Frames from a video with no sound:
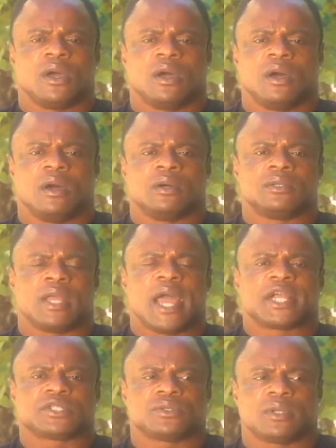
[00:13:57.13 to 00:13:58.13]
on
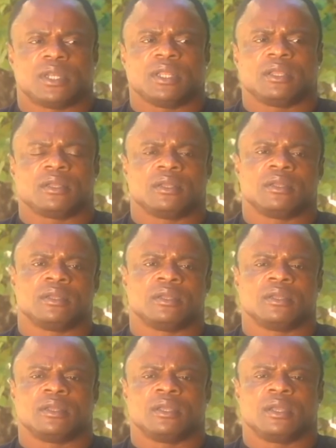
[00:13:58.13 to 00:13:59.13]
actually
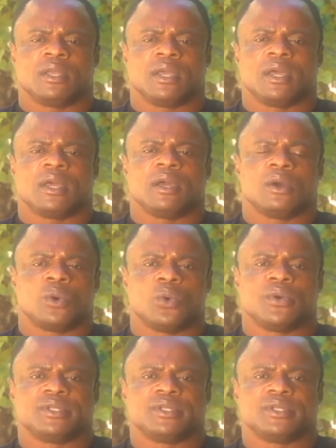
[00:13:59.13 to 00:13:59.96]
who